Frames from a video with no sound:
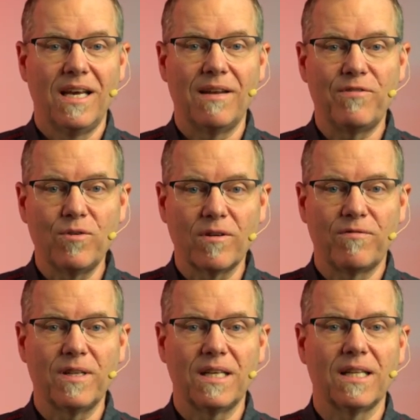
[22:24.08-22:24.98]
And if you are
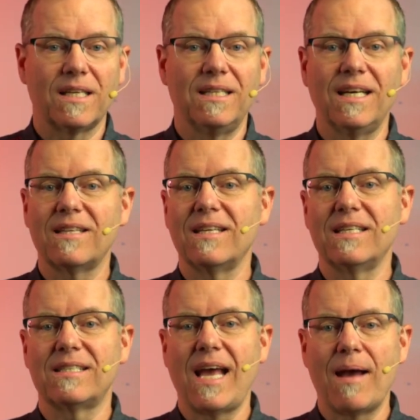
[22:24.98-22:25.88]
feeling like nothing
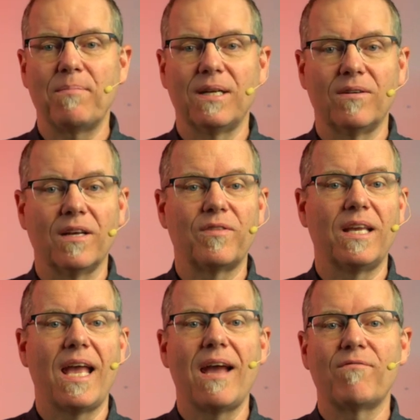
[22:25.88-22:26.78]
is happening or
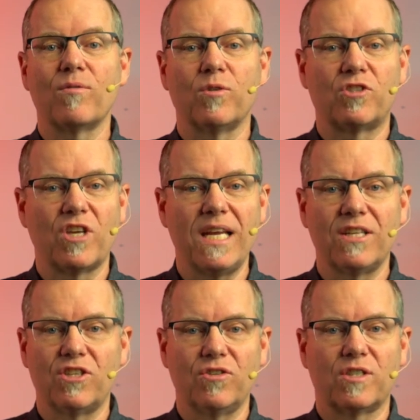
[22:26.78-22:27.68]
nothing ever will
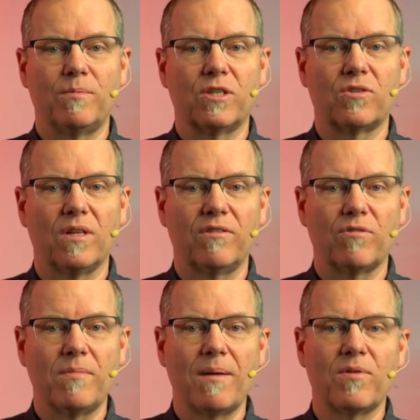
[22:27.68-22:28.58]
change in your spiritual life,
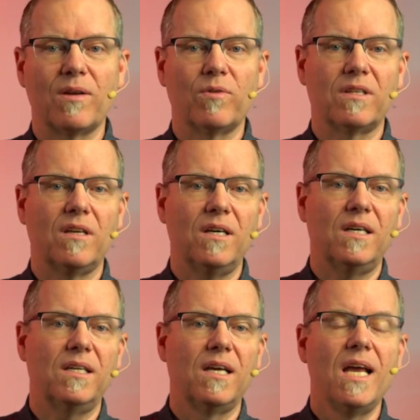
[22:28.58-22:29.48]
remember that with
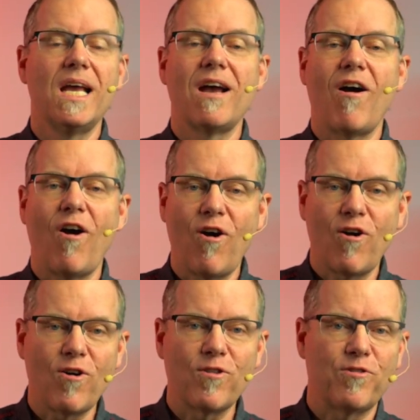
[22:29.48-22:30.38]
God,
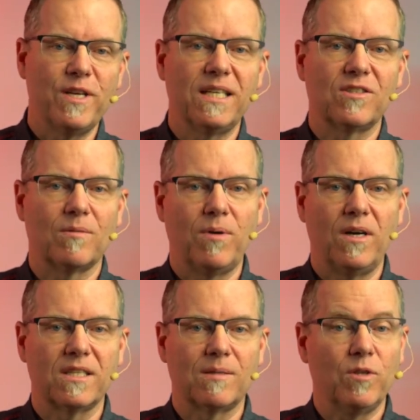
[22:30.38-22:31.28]
all things are
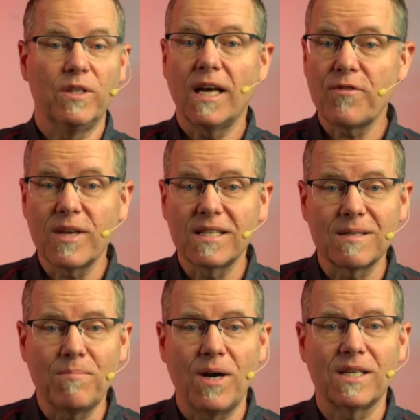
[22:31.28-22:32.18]
possible. Nothing is
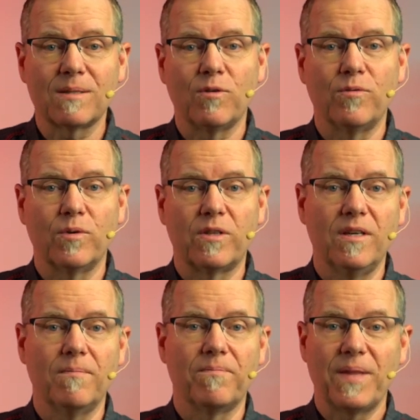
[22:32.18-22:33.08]
impossible with
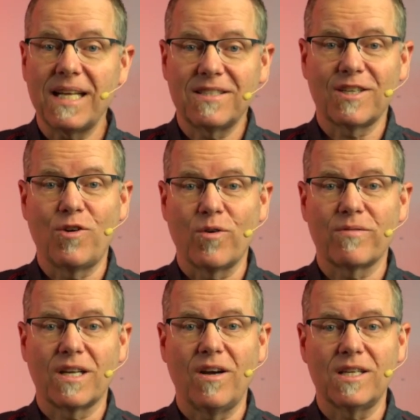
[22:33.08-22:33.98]
Him. That's the core
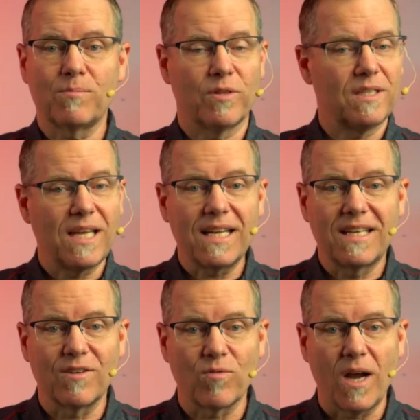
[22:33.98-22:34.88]
of the gospel. The dead
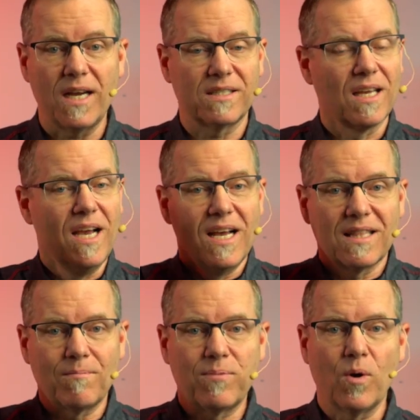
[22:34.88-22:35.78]
can rise,
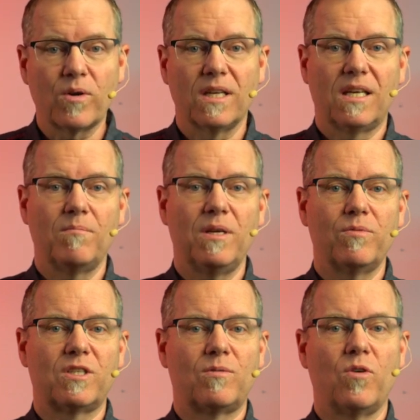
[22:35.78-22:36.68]
the broken can be
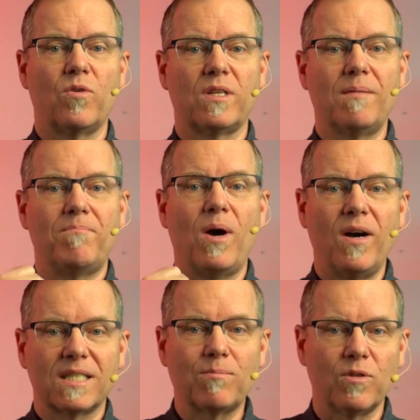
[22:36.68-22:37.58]
restored, the
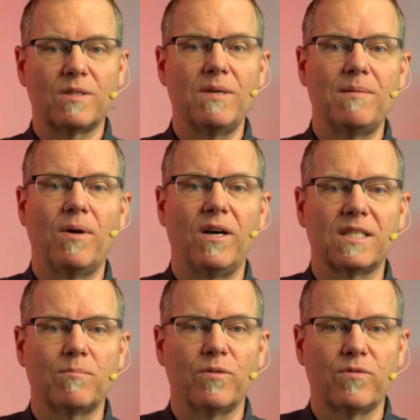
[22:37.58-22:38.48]
impossible is made
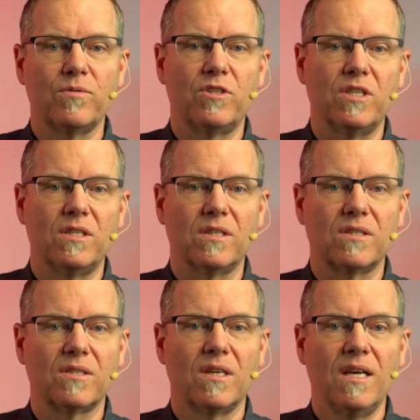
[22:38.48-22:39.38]
possible through Jesus